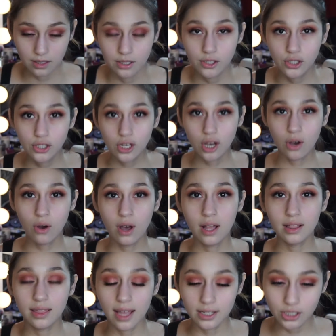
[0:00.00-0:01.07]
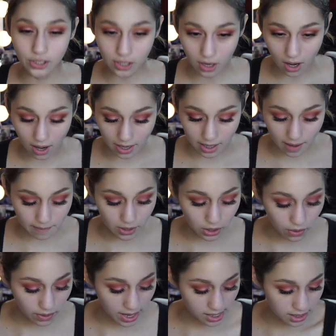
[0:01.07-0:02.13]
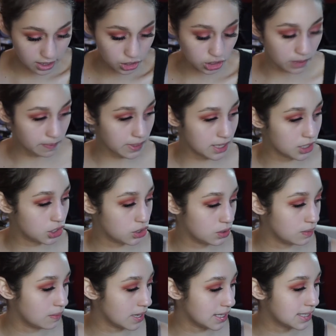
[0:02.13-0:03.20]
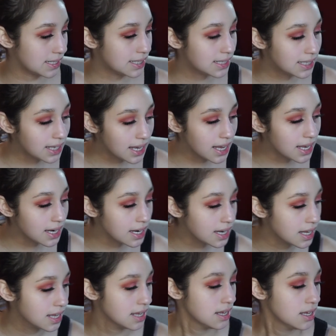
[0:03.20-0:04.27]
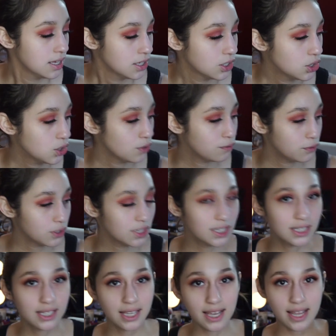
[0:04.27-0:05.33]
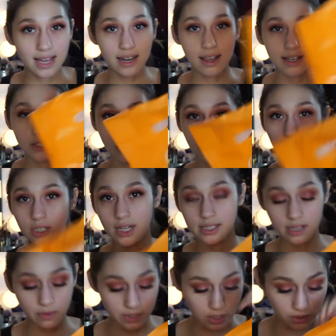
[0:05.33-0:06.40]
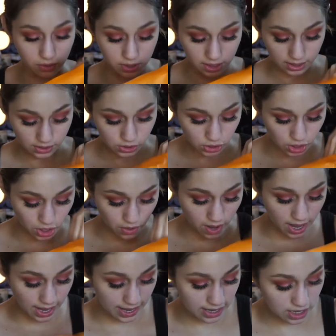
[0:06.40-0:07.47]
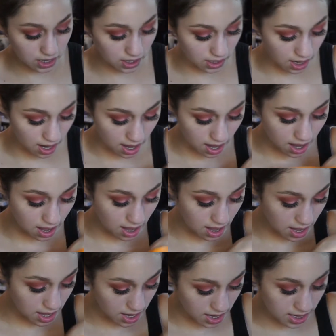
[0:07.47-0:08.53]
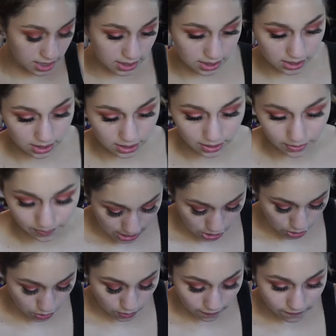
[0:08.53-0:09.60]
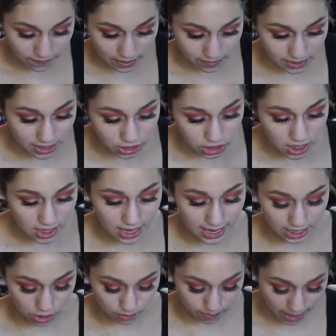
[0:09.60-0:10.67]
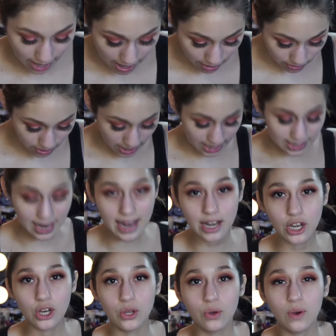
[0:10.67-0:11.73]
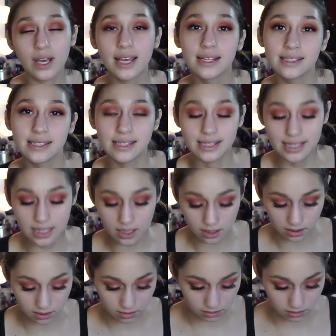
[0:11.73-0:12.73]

So lashes are on. I'm gonna go ahead and jump into my skin. So for skin, I told you guys I went to Ulta. So I got a new foundation, a new powder, and a new concealer.